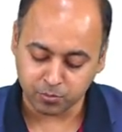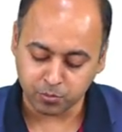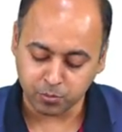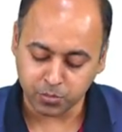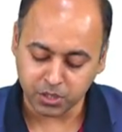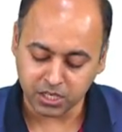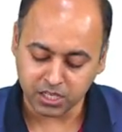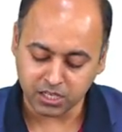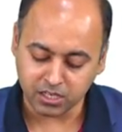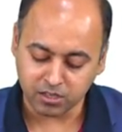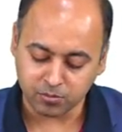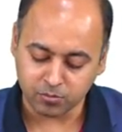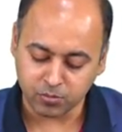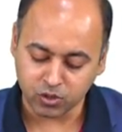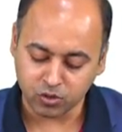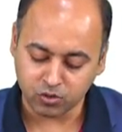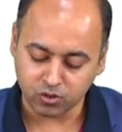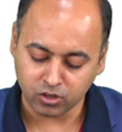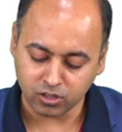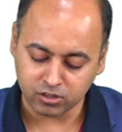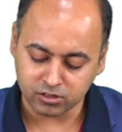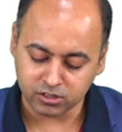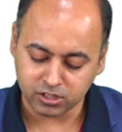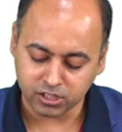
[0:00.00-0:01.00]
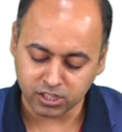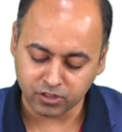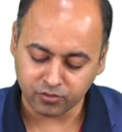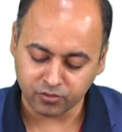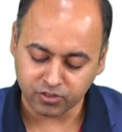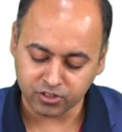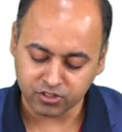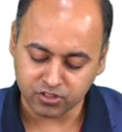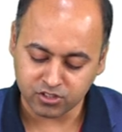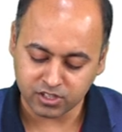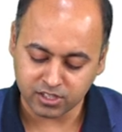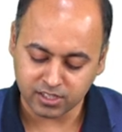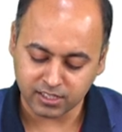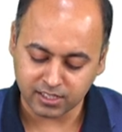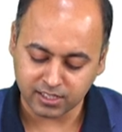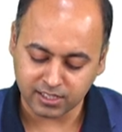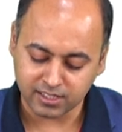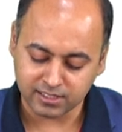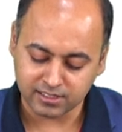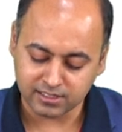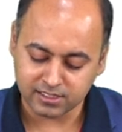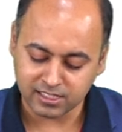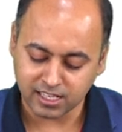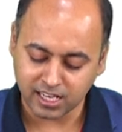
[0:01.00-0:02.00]
B, because the deficient
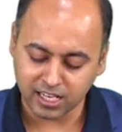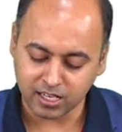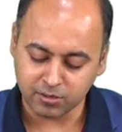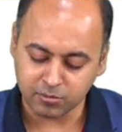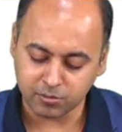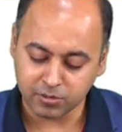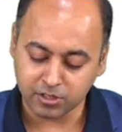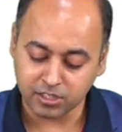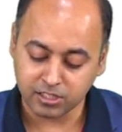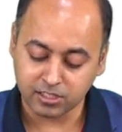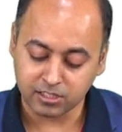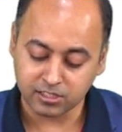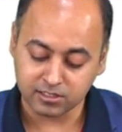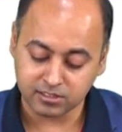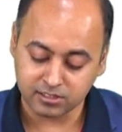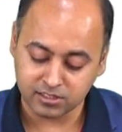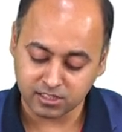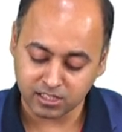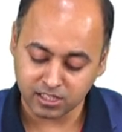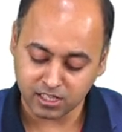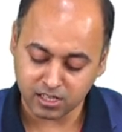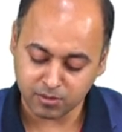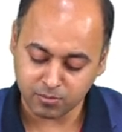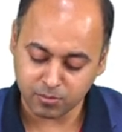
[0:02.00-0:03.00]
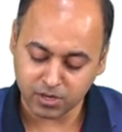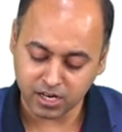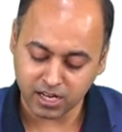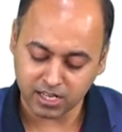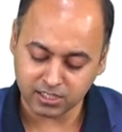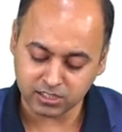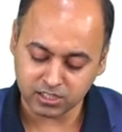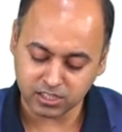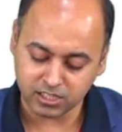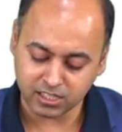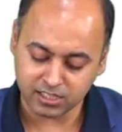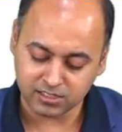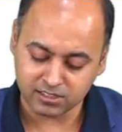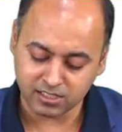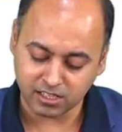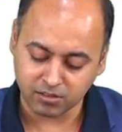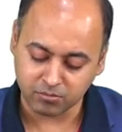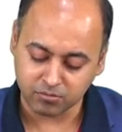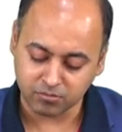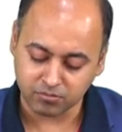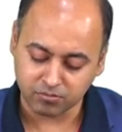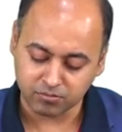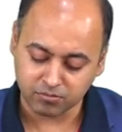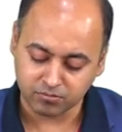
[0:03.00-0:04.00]
enzyme is the branching
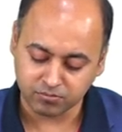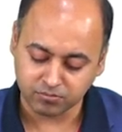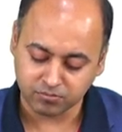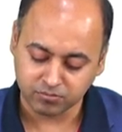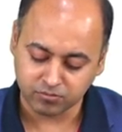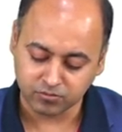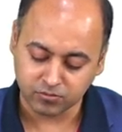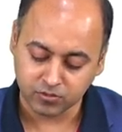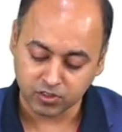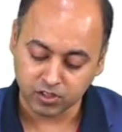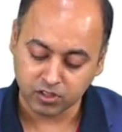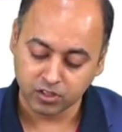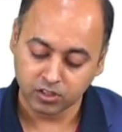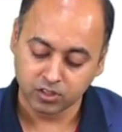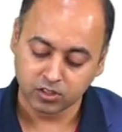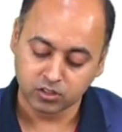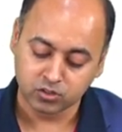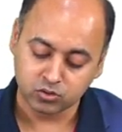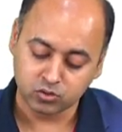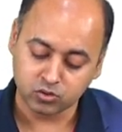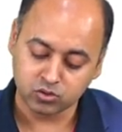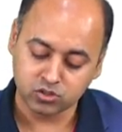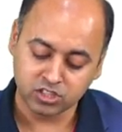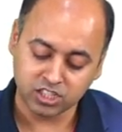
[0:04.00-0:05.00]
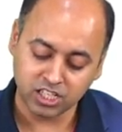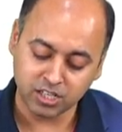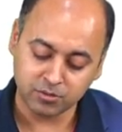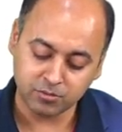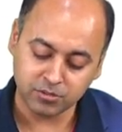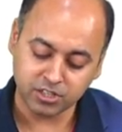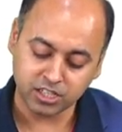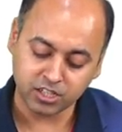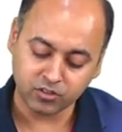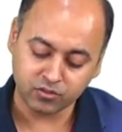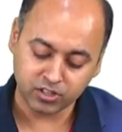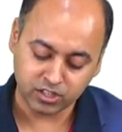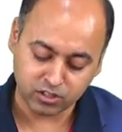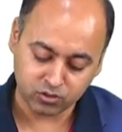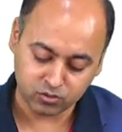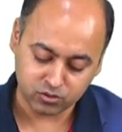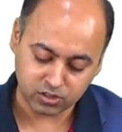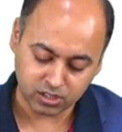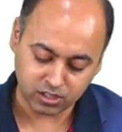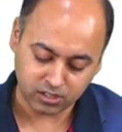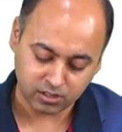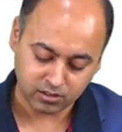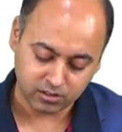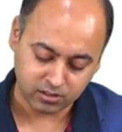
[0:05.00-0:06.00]
enzyme. So same trick we are
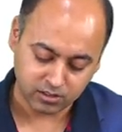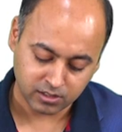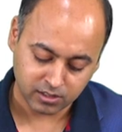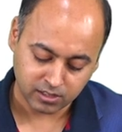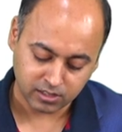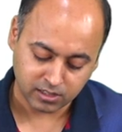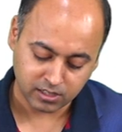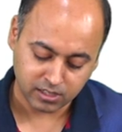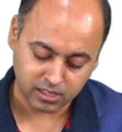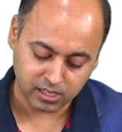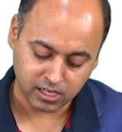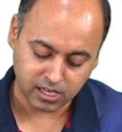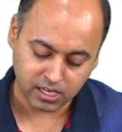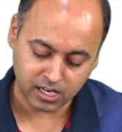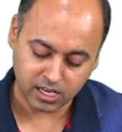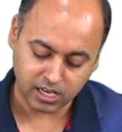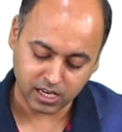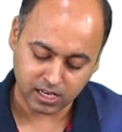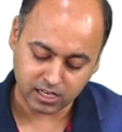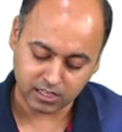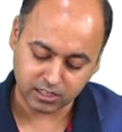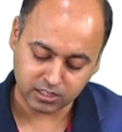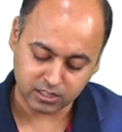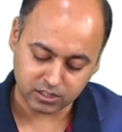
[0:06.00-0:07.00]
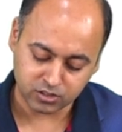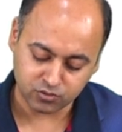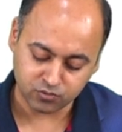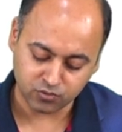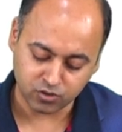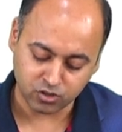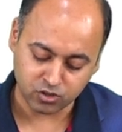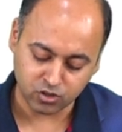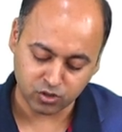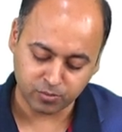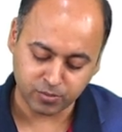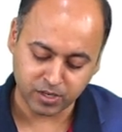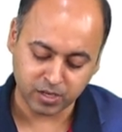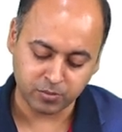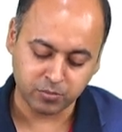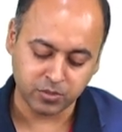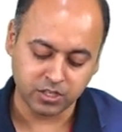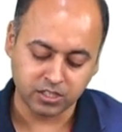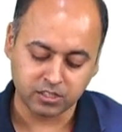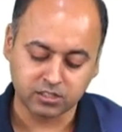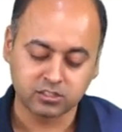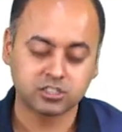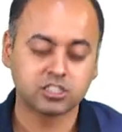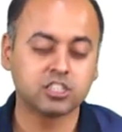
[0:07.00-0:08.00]
using, A is followed by
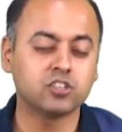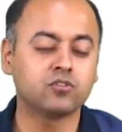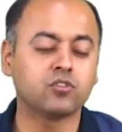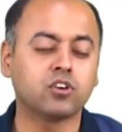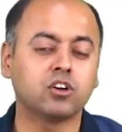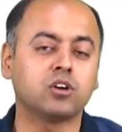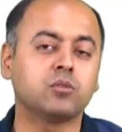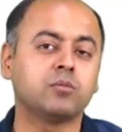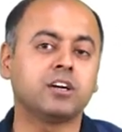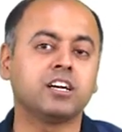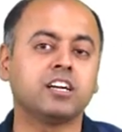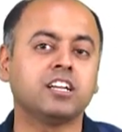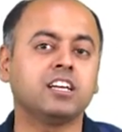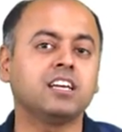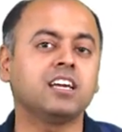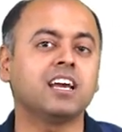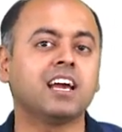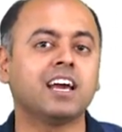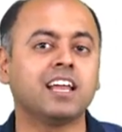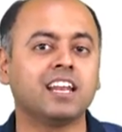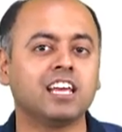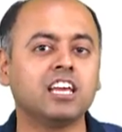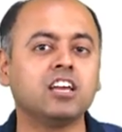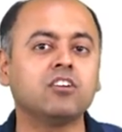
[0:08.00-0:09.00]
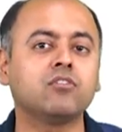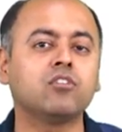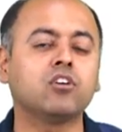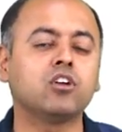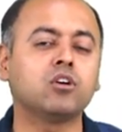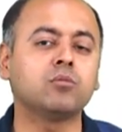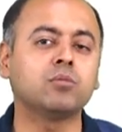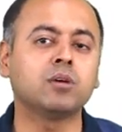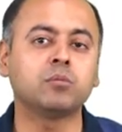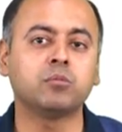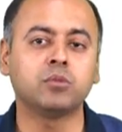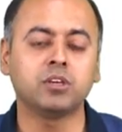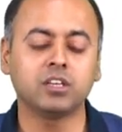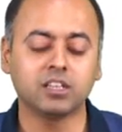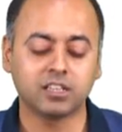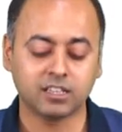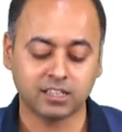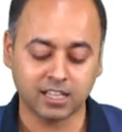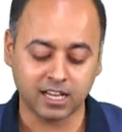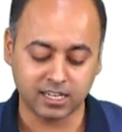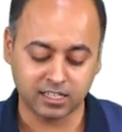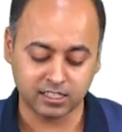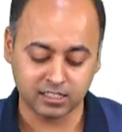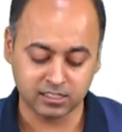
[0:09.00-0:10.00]
B, C followed by D and A followed by B,
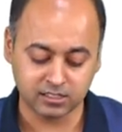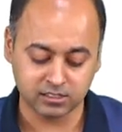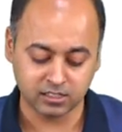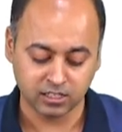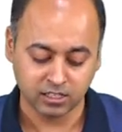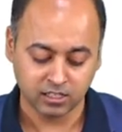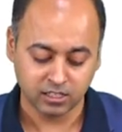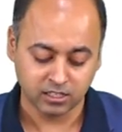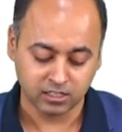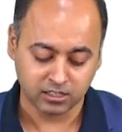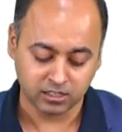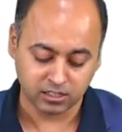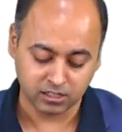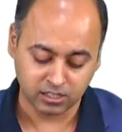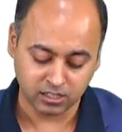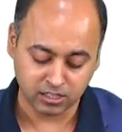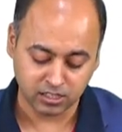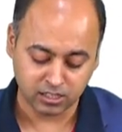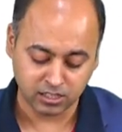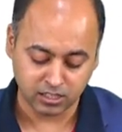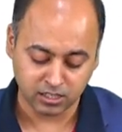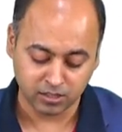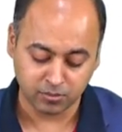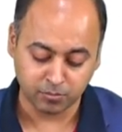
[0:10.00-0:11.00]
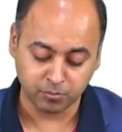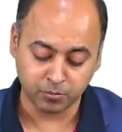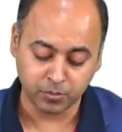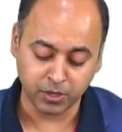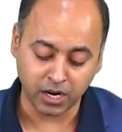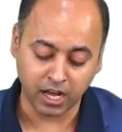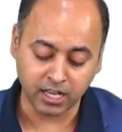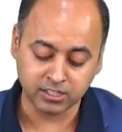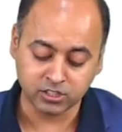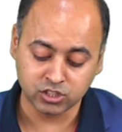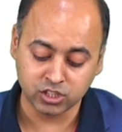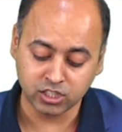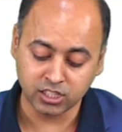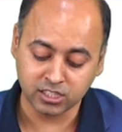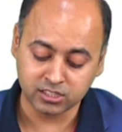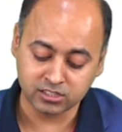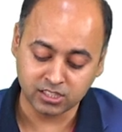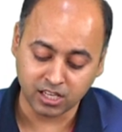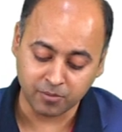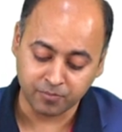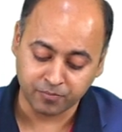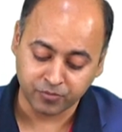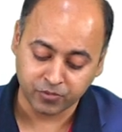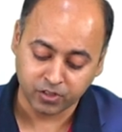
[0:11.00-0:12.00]
that is the branching
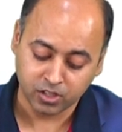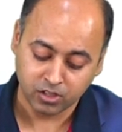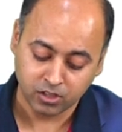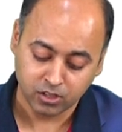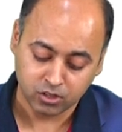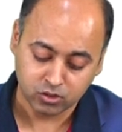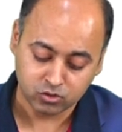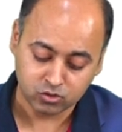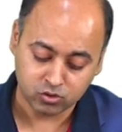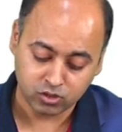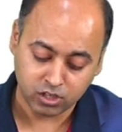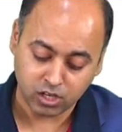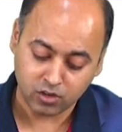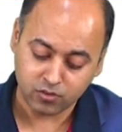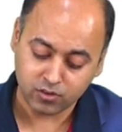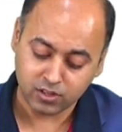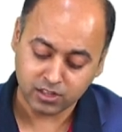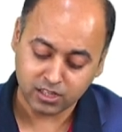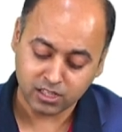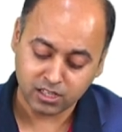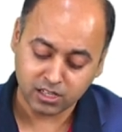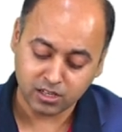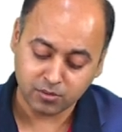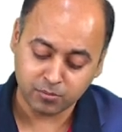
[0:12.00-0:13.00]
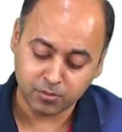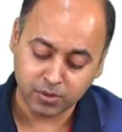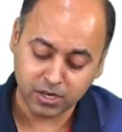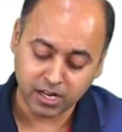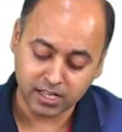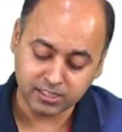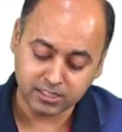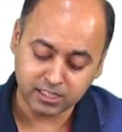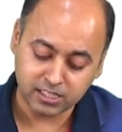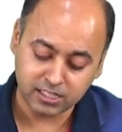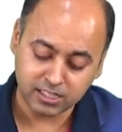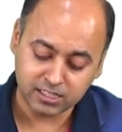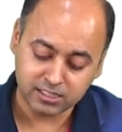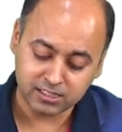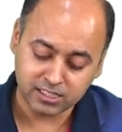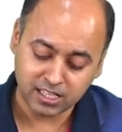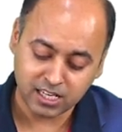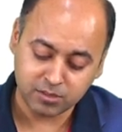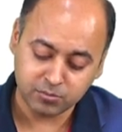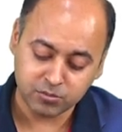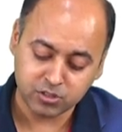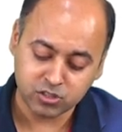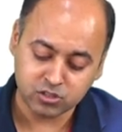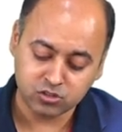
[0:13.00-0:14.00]
enzyme. So now when the branching
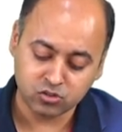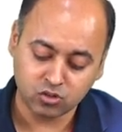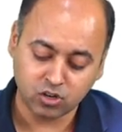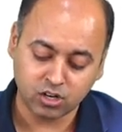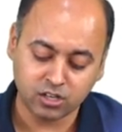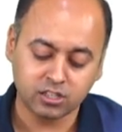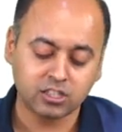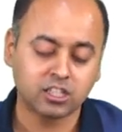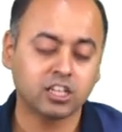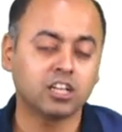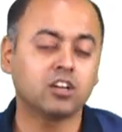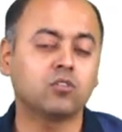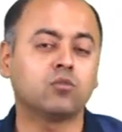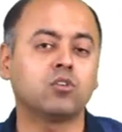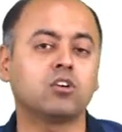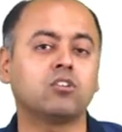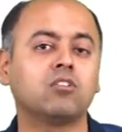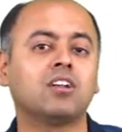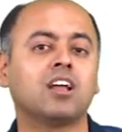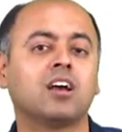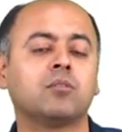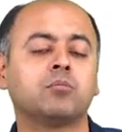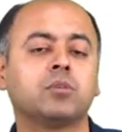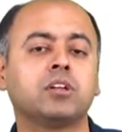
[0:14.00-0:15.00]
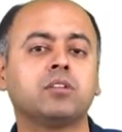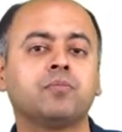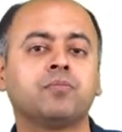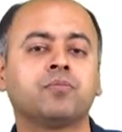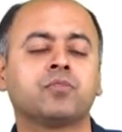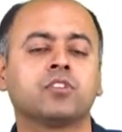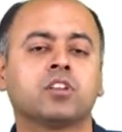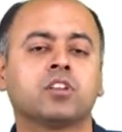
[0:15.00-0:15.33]
enzyme is not there, what will happen?